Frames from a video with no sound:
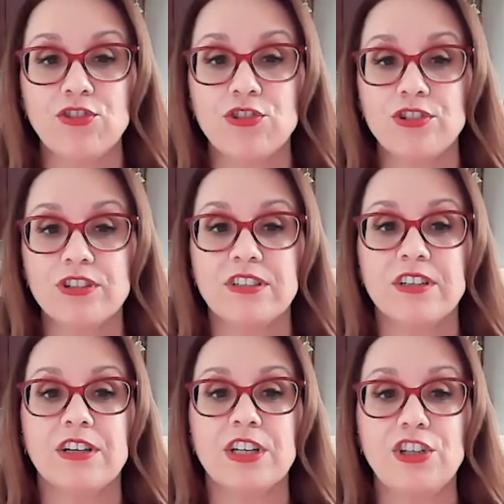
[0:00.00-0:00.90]
sure
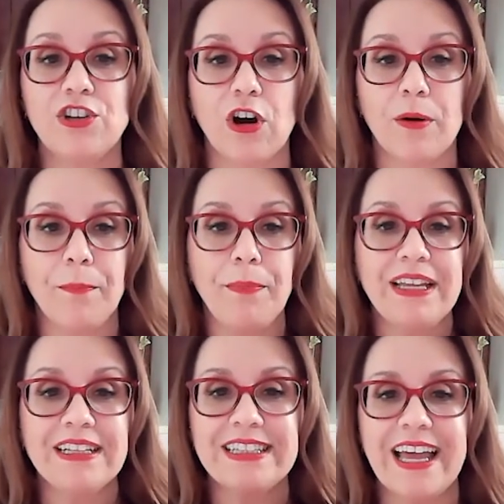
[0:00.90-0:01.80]
your
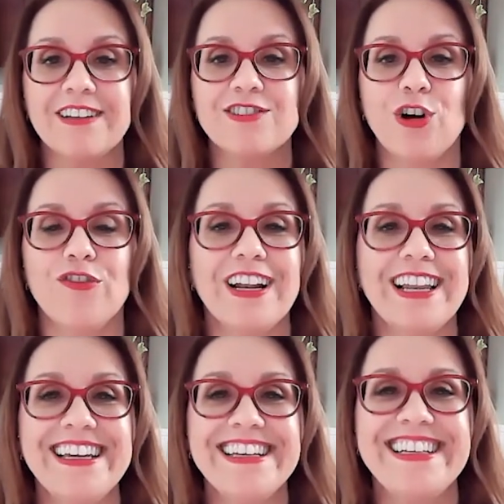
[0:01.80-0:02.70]
pin text
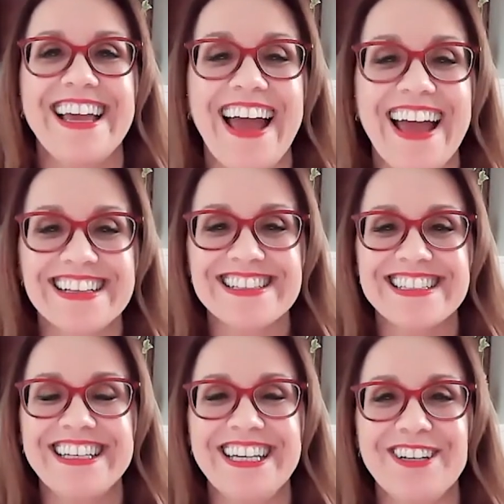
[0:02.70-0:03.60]
overlay has
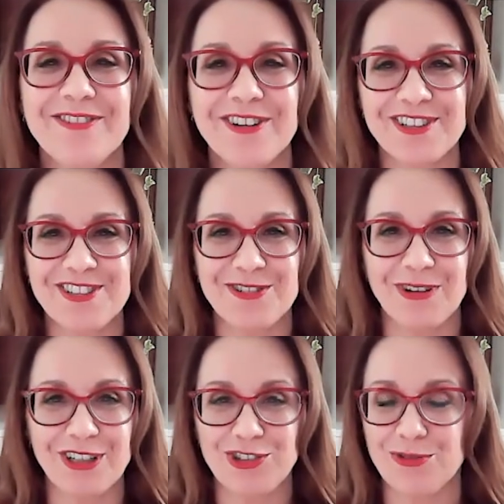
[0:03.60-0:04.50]
keywords you
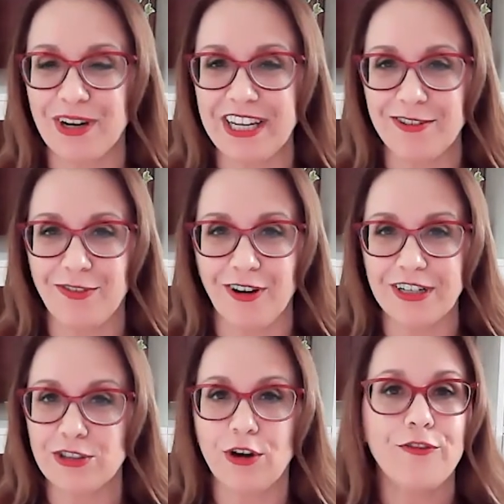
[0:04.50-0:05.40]
want to rank for.
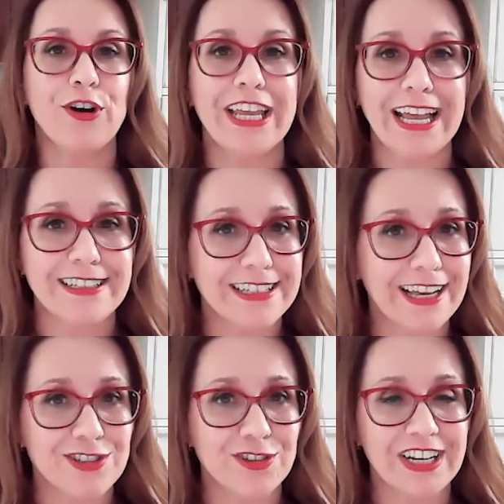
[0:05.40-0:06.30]
Don't forget the
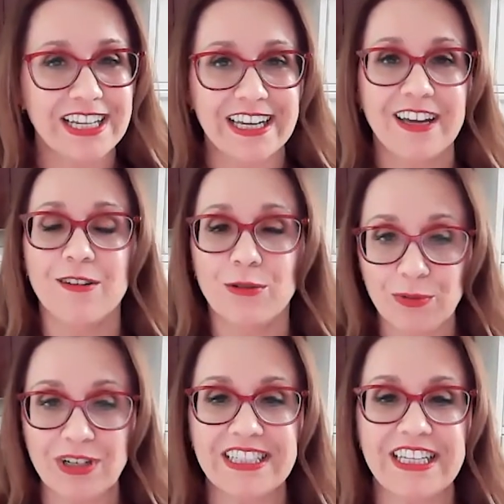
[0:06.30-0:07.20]
text overlay. We
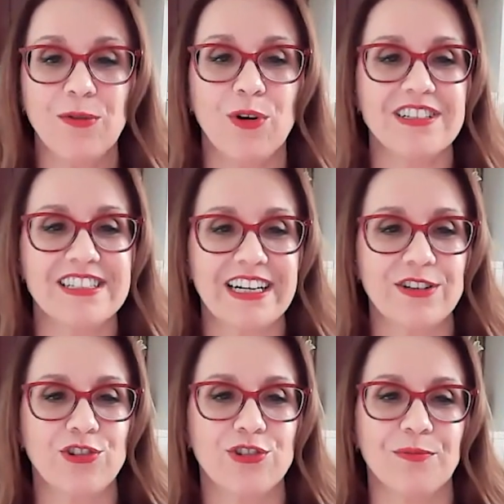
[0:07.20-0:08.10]
want keywords there
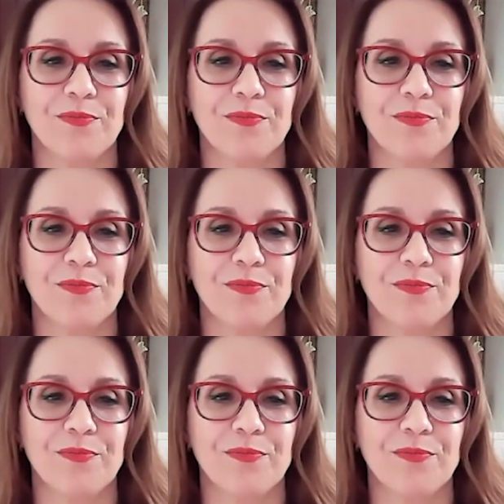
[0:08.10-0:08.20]
too.